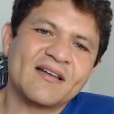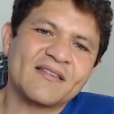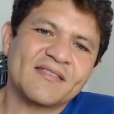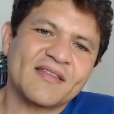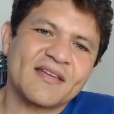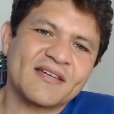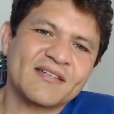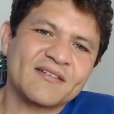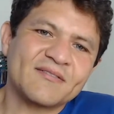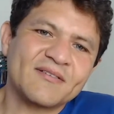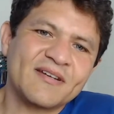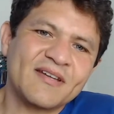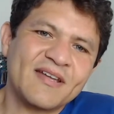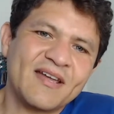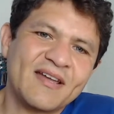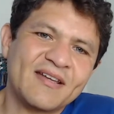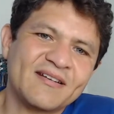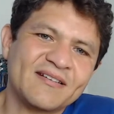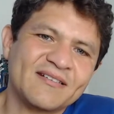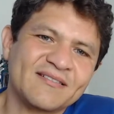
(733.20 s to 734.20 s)
thank you
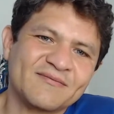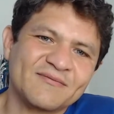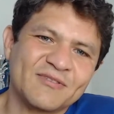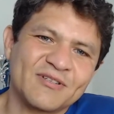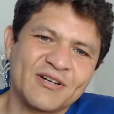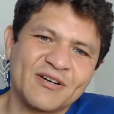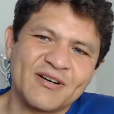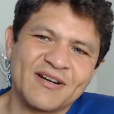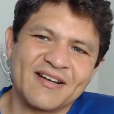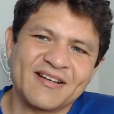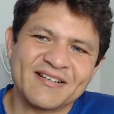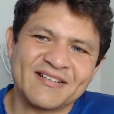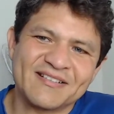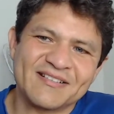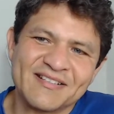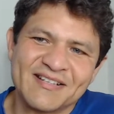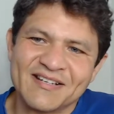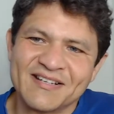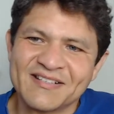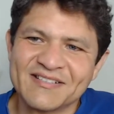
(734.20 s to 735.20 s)
again. We'll go ahead
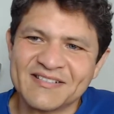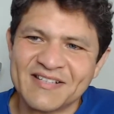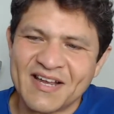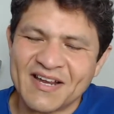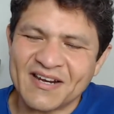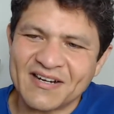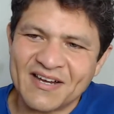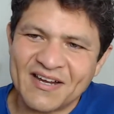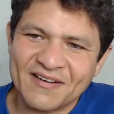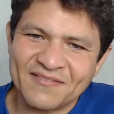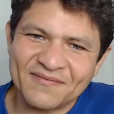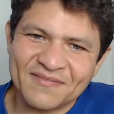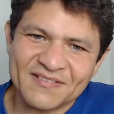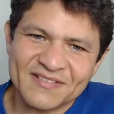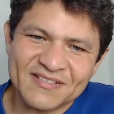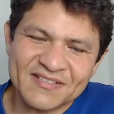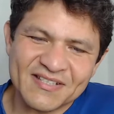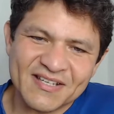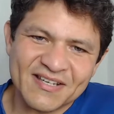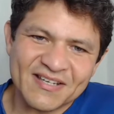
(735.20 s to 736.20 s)
and sign off
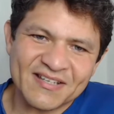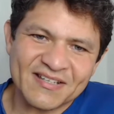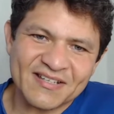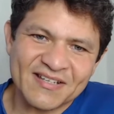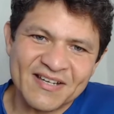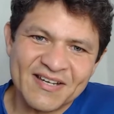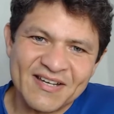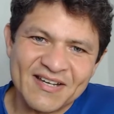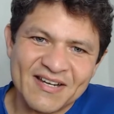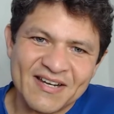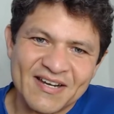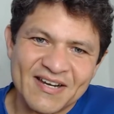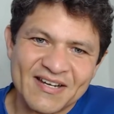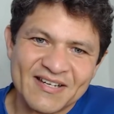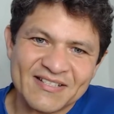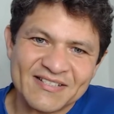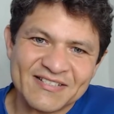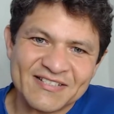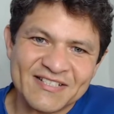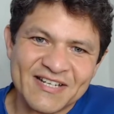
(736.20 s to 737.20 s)
and say
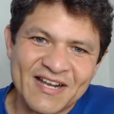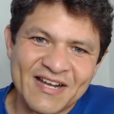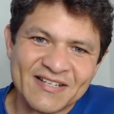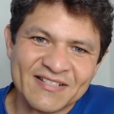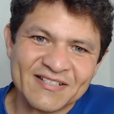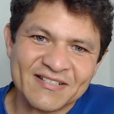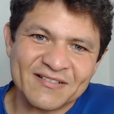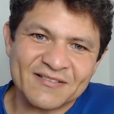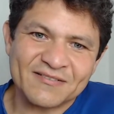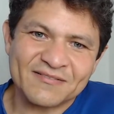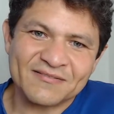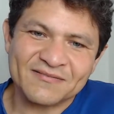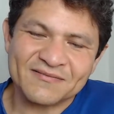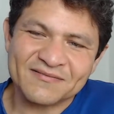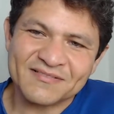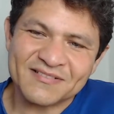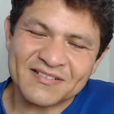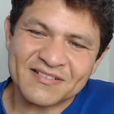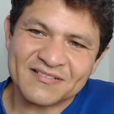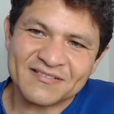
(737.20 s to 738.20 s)
jiao.
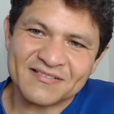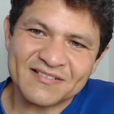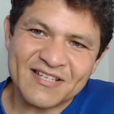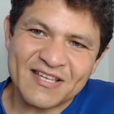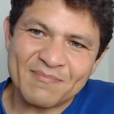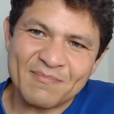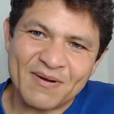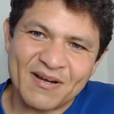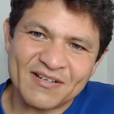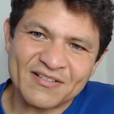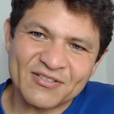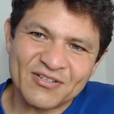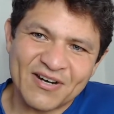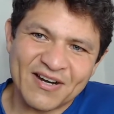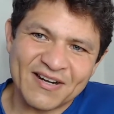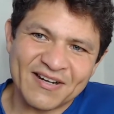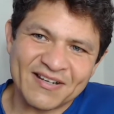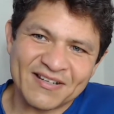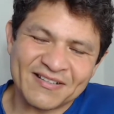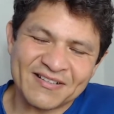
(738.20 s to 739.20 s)
So keep on
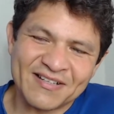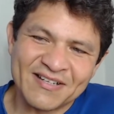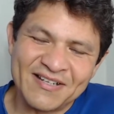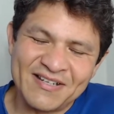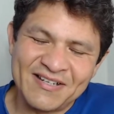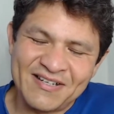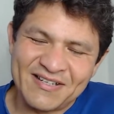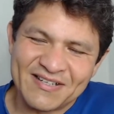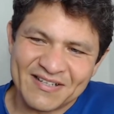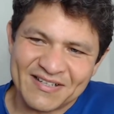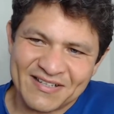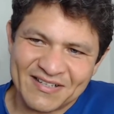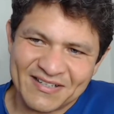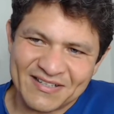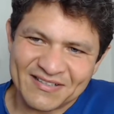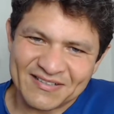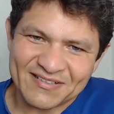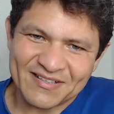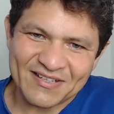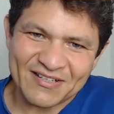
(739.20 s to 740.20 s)
training,
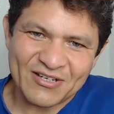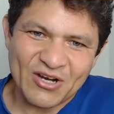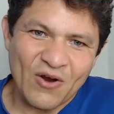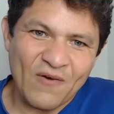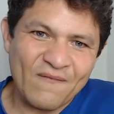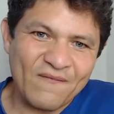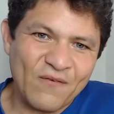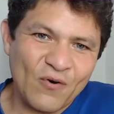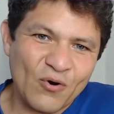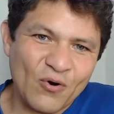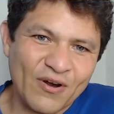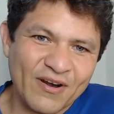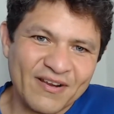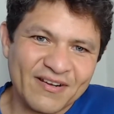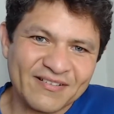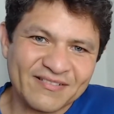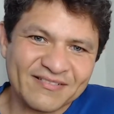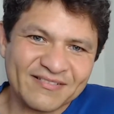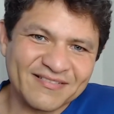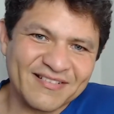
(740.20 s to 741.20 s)
go for
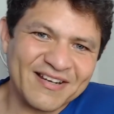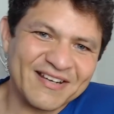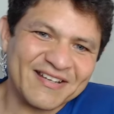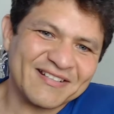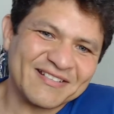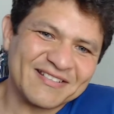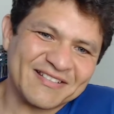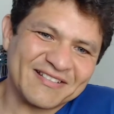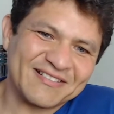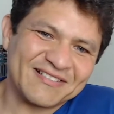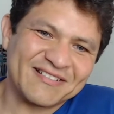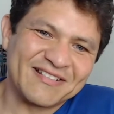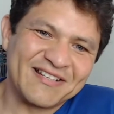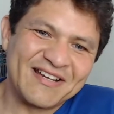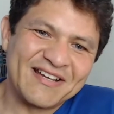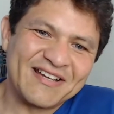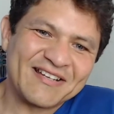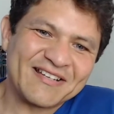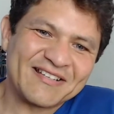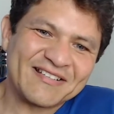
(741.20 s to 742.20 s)
it, right? So
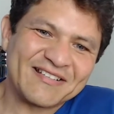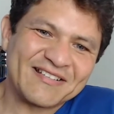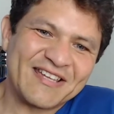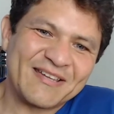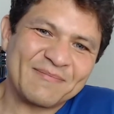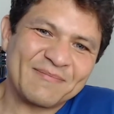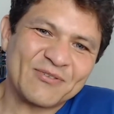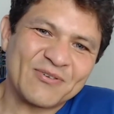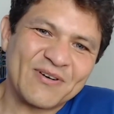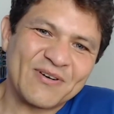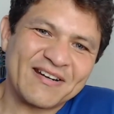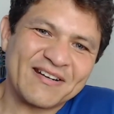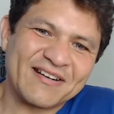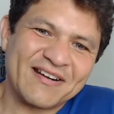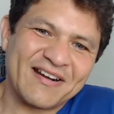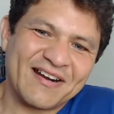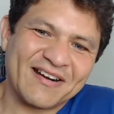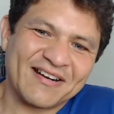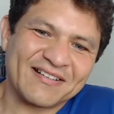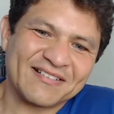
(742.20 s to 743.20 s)
keep training
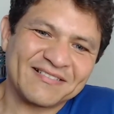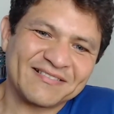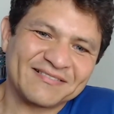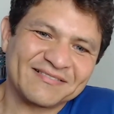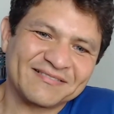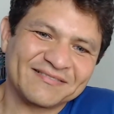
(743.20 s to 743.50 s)
hard.